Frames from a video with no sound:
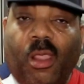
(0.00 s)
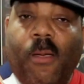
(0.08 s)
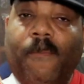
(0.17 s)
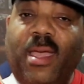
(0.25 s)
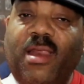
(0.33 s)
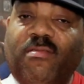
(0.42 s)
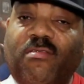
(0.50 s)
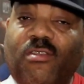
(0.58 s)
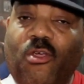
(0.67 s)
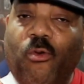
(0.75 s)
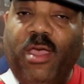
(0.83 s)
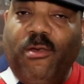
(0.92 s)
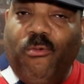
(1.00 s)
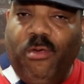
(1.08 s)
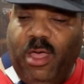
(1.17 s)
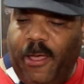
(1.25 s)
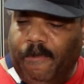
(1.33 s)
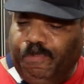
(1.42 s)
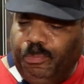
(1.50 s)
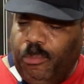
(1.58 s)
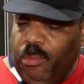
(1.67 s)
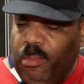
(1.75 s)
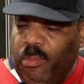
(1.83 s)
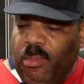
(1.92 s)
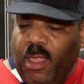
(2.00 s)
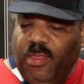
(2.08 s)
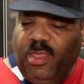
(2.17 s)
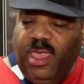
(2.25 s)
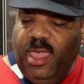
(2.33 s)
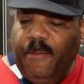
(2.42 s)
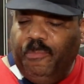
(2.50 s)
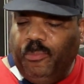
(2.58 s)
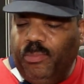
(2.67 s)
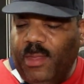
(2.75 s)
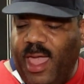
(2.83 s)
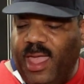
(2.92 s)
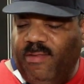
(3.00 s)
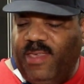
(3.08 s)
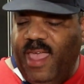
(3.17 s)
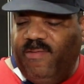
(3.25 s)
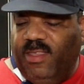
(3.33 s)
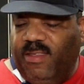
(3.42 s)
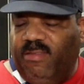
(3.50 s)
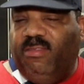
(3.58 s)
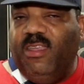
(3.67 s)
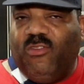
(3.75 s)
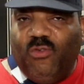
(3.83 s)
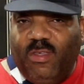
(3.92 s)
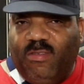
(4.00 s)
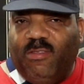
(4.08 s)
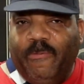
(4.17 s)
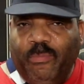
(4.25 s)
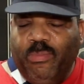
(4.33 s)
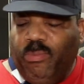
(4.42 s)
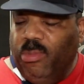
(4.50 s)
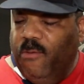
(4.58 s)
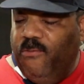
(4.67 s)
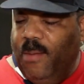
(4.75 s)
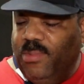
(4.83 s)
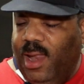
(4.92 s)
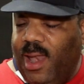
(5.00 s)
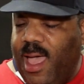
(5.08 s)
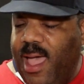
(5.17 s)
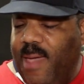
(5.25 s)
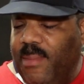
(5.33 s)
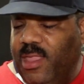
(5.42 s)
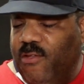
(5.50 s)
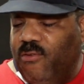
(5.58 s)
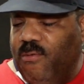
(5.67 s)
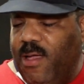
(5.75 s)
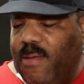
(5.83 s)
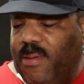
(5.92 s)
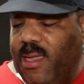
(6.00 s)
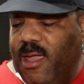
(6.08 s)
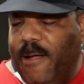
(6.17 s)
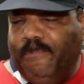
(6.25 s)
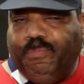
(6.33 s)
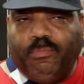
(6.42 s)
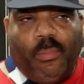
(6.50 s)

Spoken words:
Man, this is a great rub. I can taste the citrus from the lime in this rub here.